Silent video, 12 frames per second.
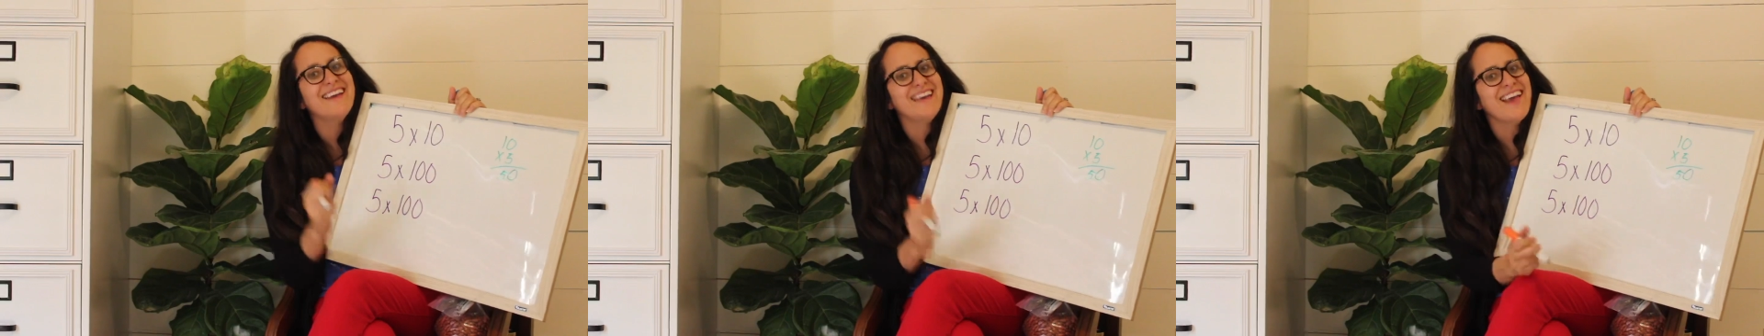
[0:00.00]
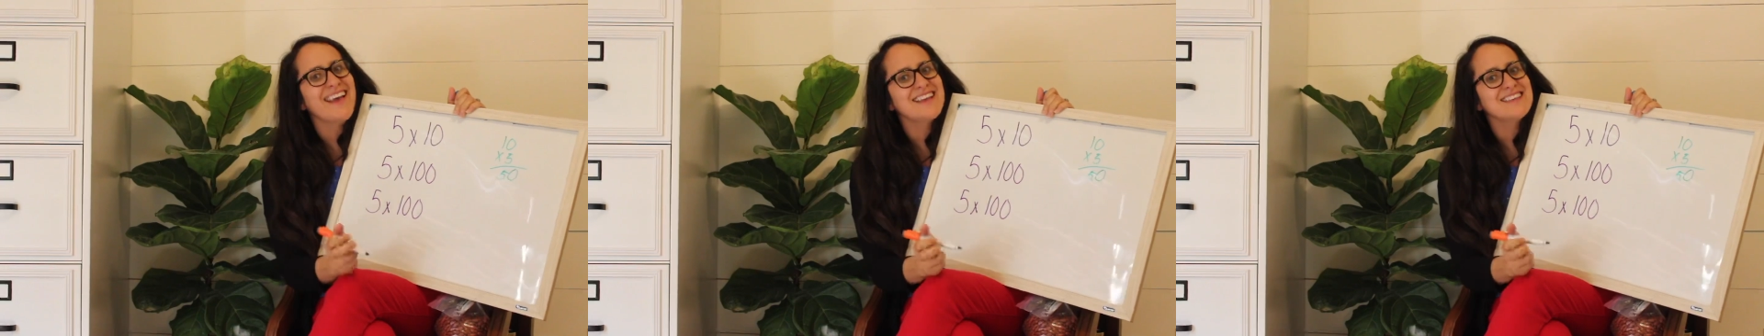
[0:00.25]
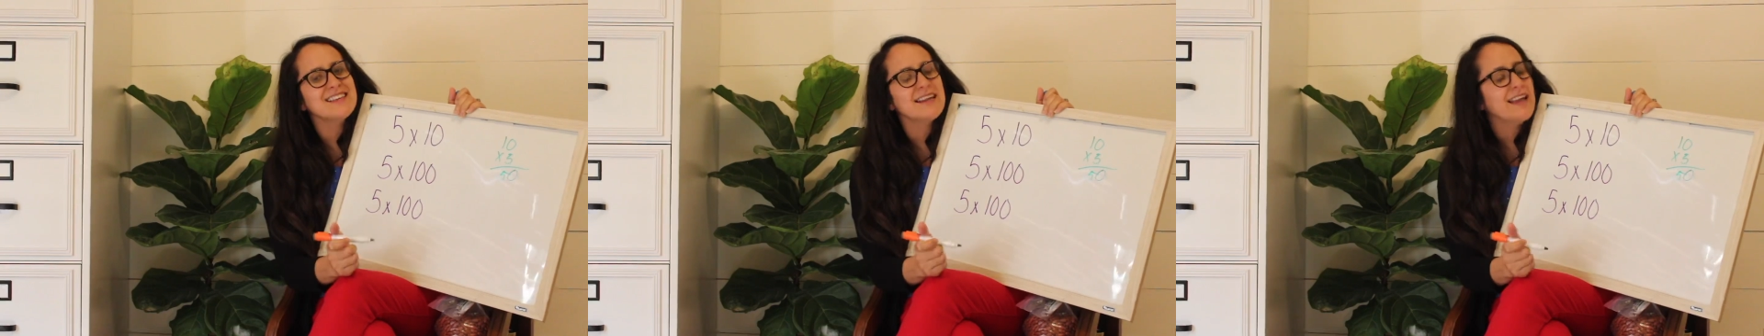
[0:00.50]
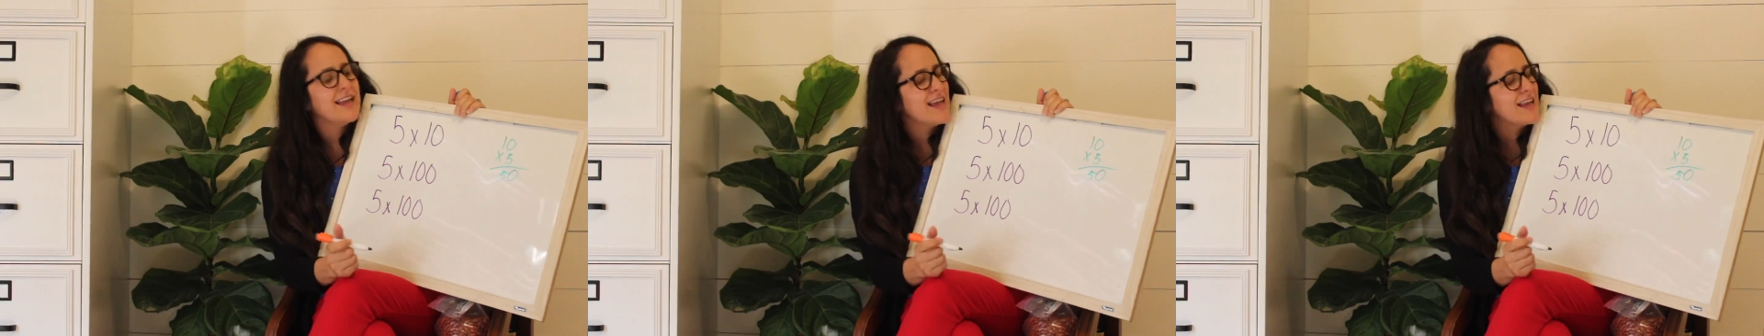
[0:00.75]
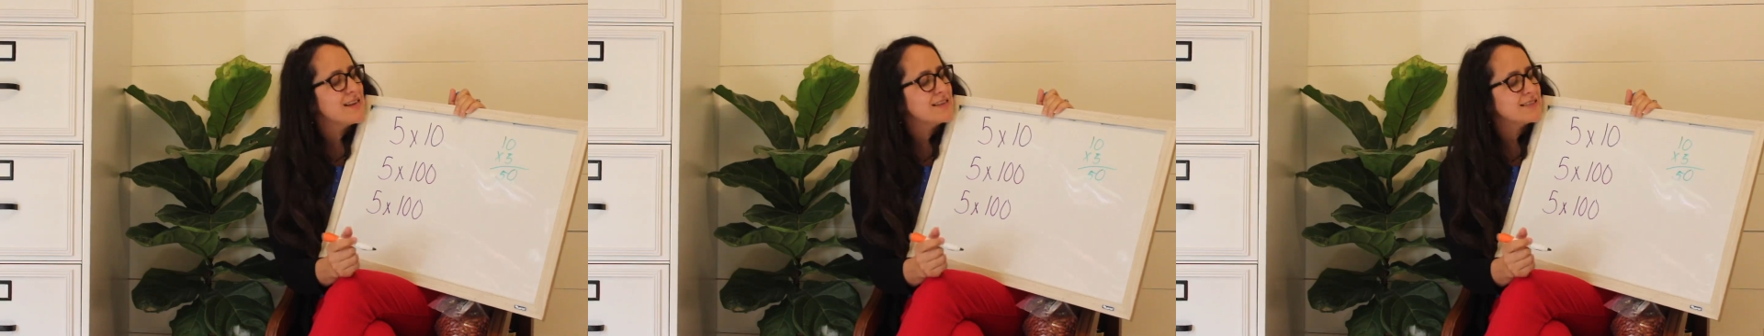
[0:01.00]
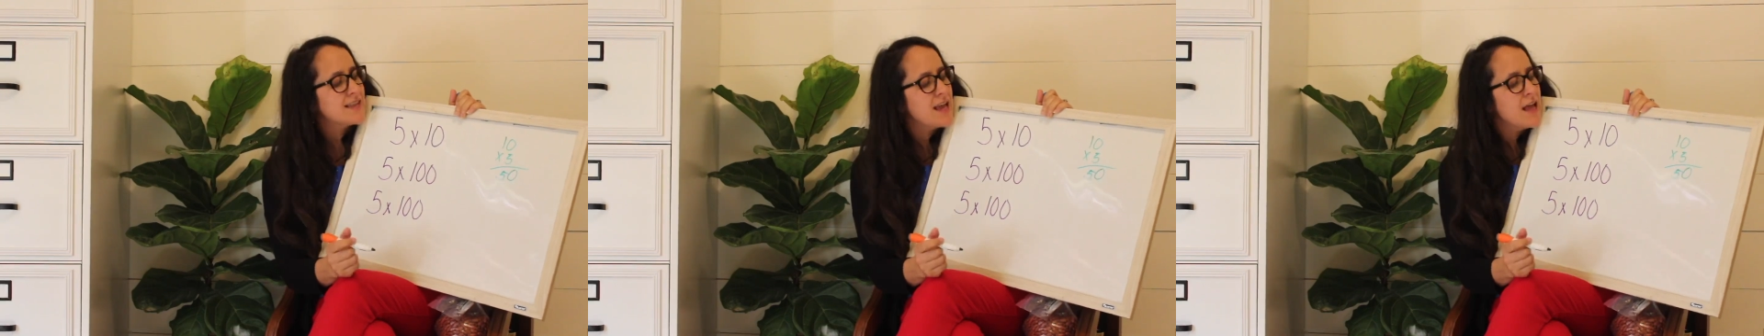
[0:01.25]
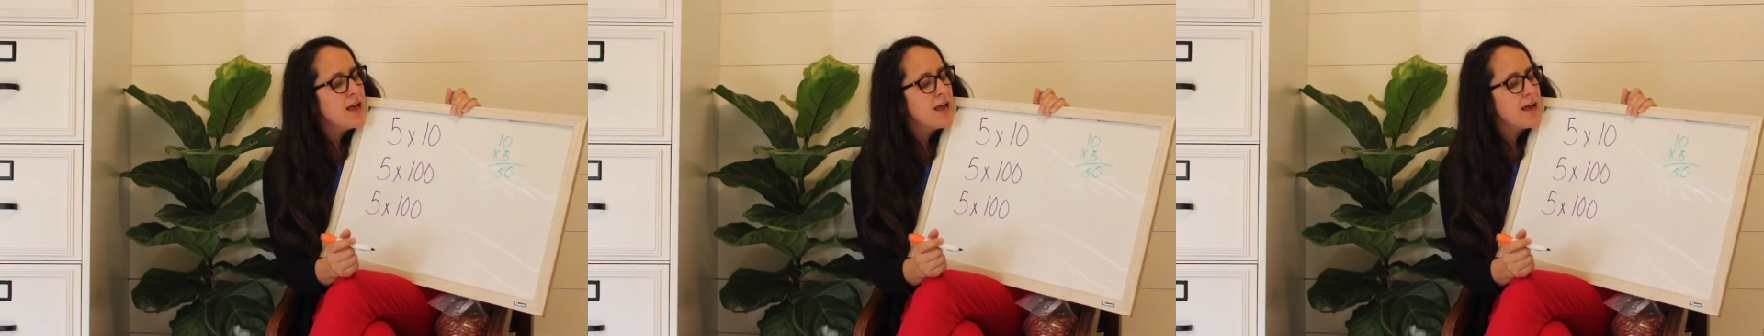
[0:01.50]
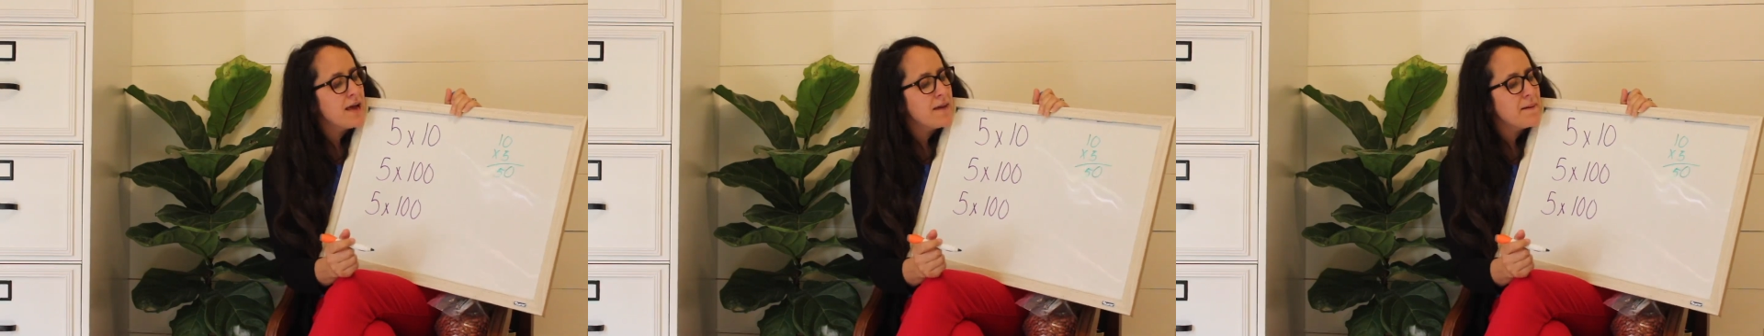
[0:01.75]
Yes, it is.
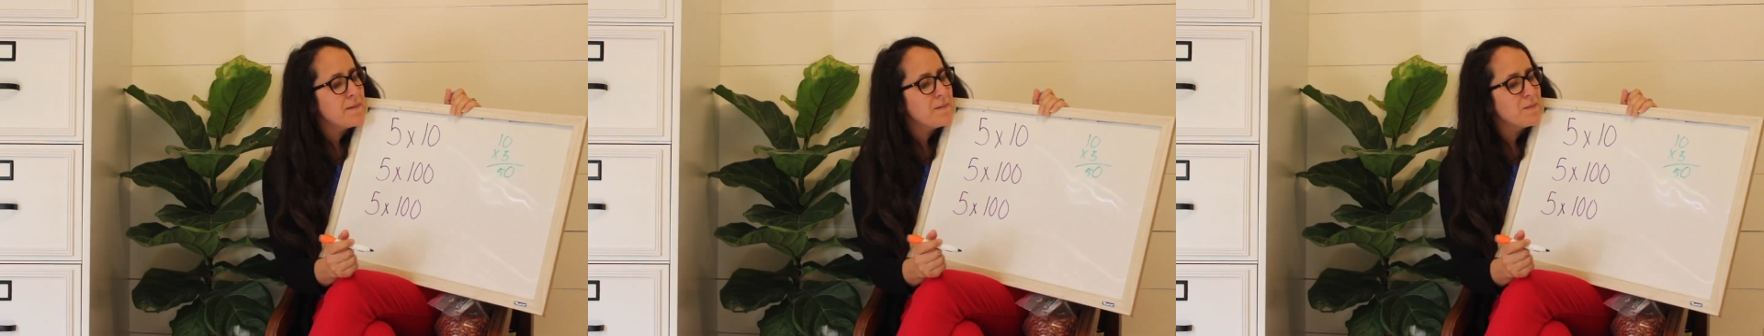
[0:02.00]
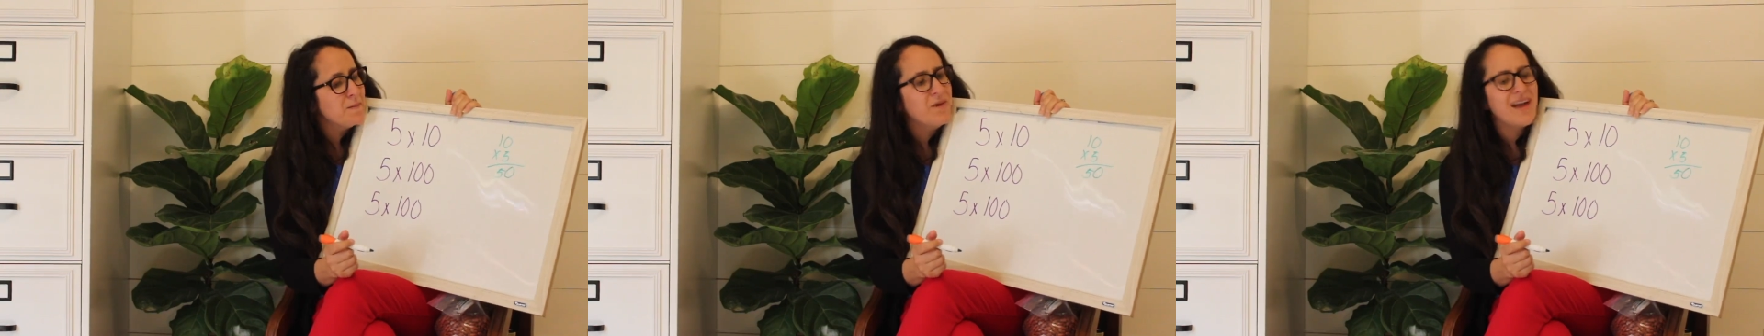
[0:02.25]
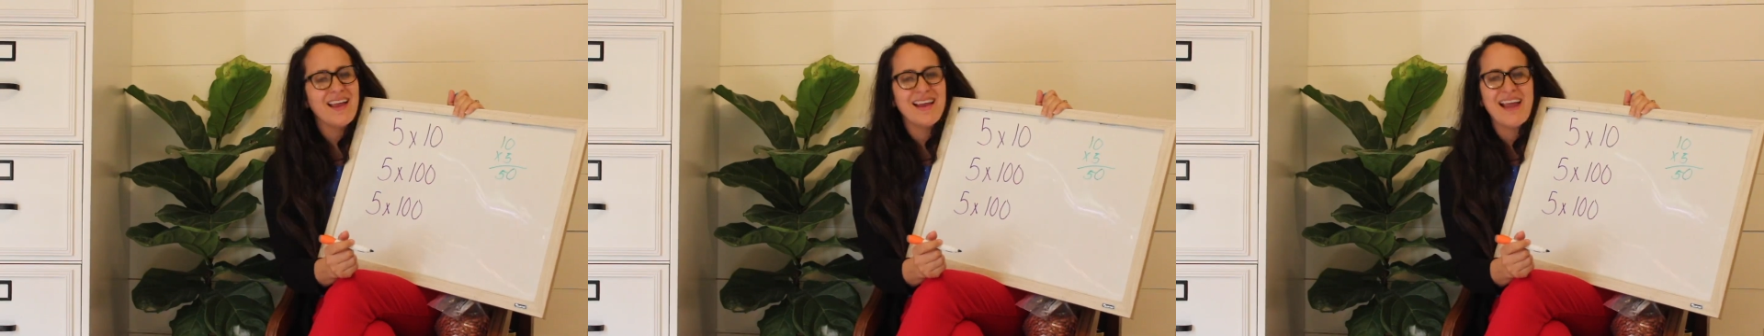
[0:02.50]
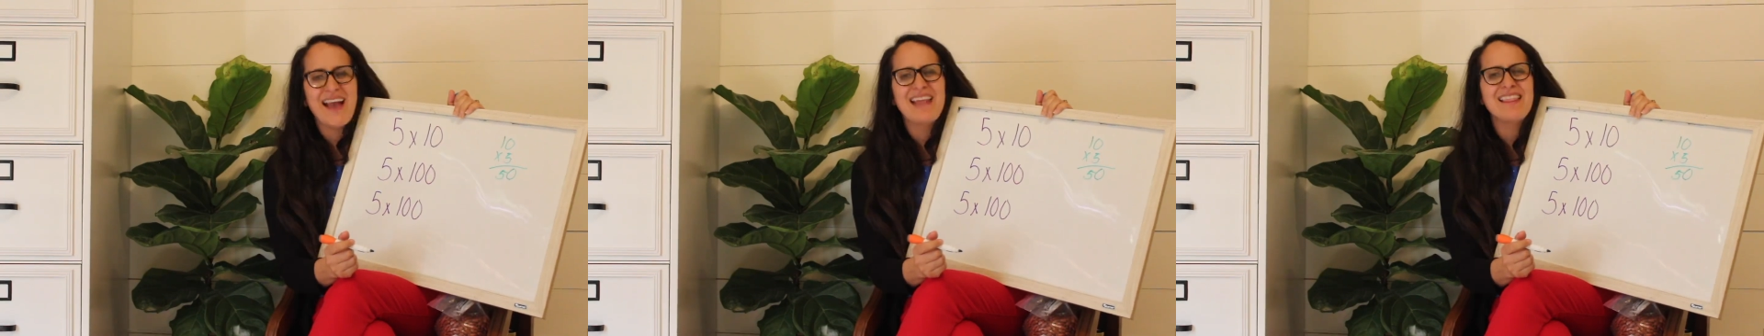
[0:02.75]
But I